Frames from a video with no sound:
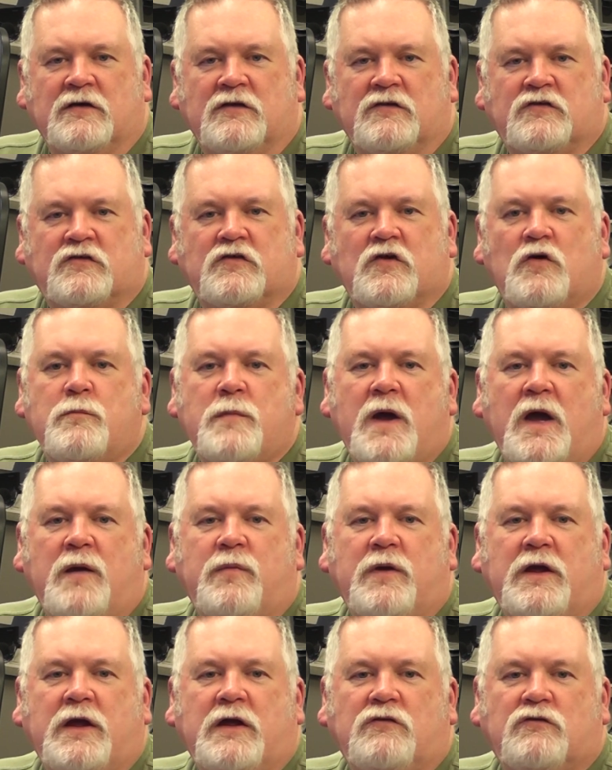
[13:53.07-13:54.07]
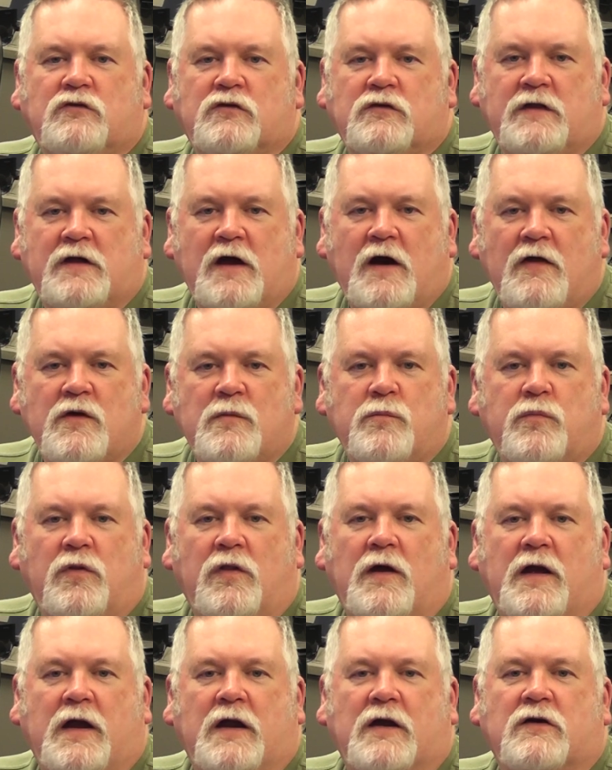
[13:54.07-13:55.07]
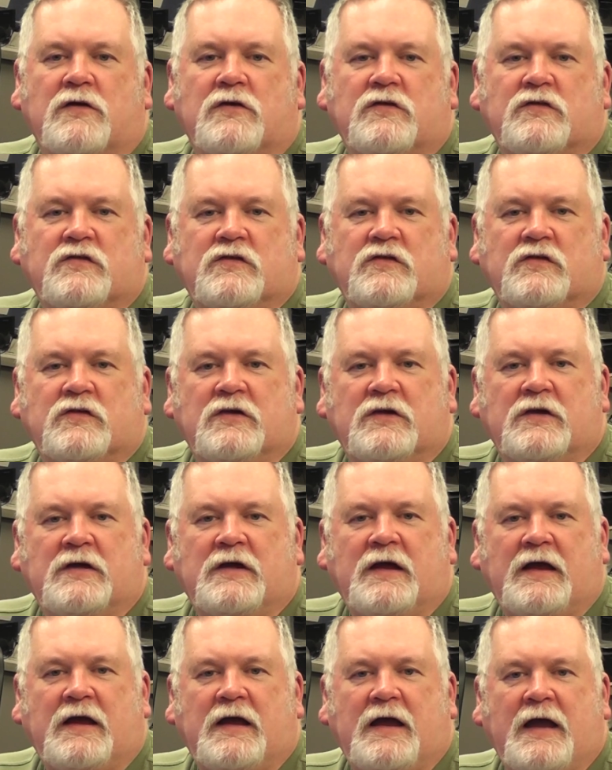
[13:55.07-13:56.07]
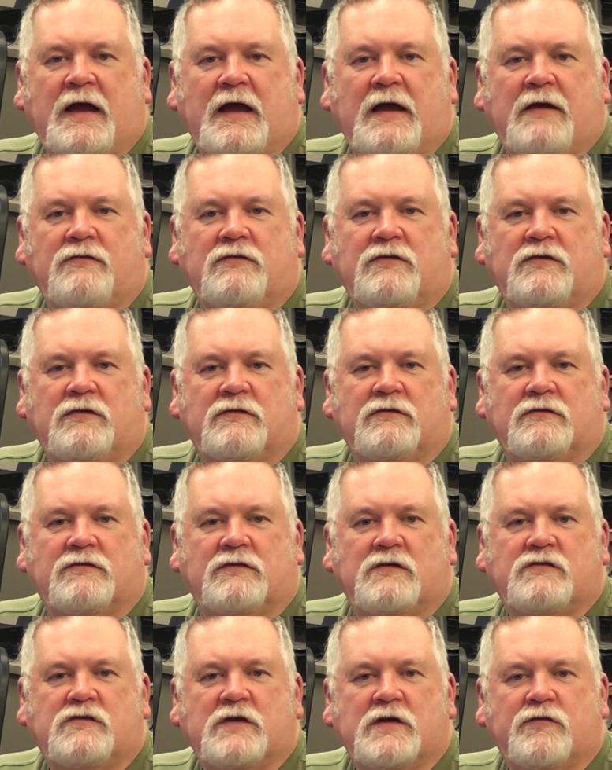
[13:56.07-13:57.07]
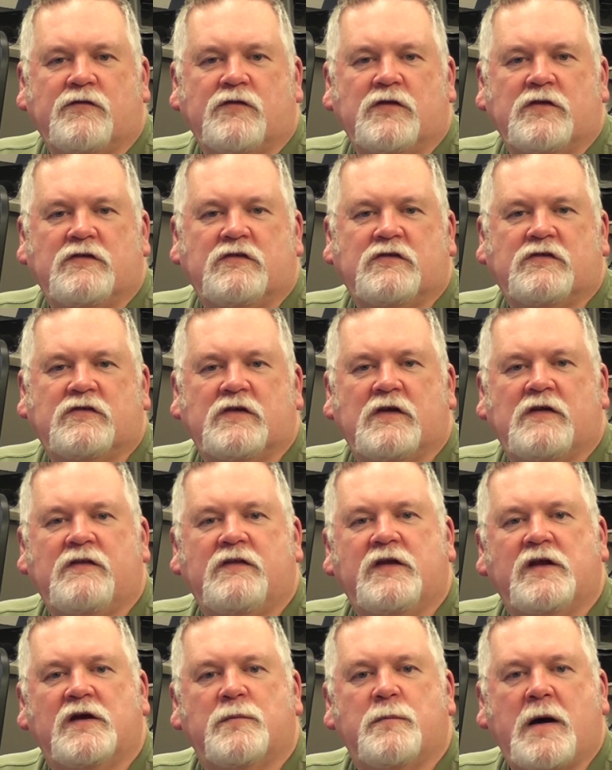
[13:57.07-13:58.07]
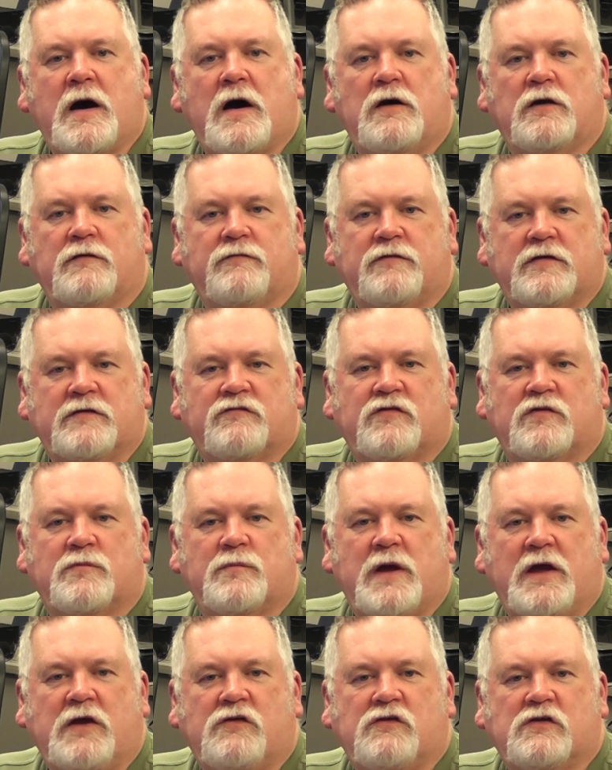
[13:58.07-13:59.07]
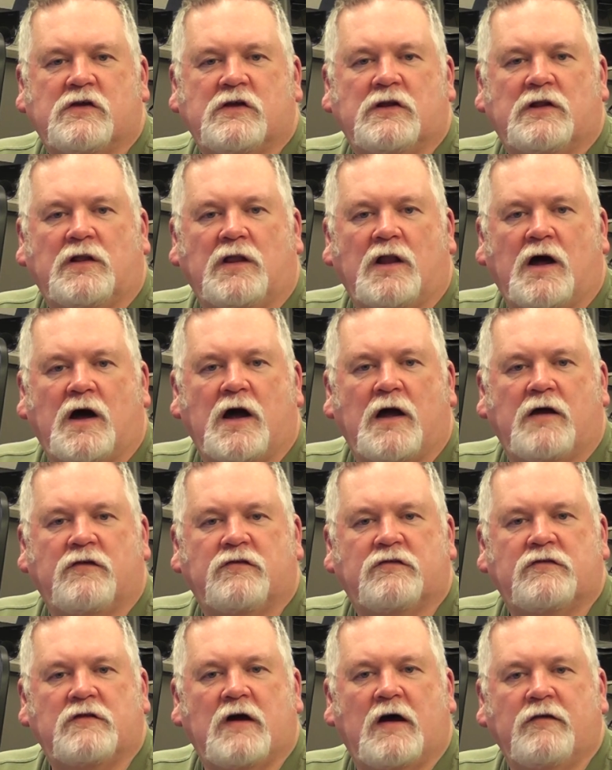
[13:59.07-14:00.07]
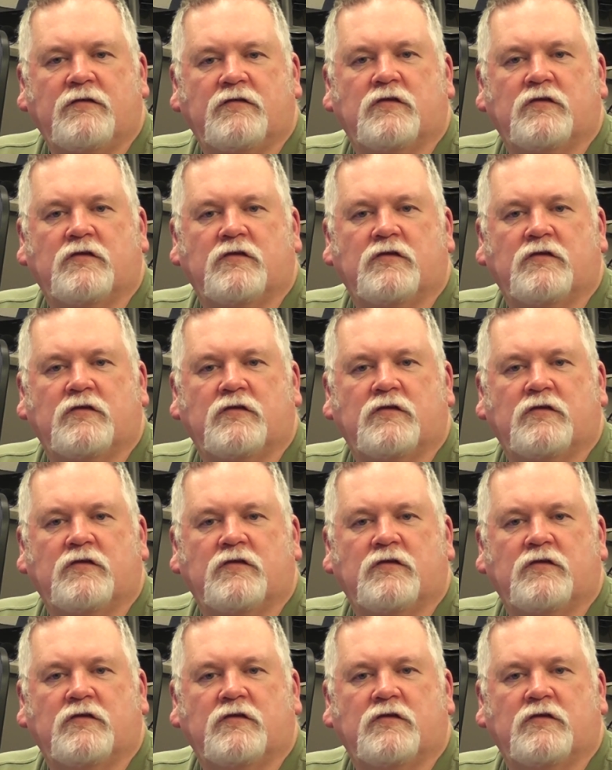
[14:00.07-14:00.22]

So maybe do the other players, and the difference in the amount of information lies not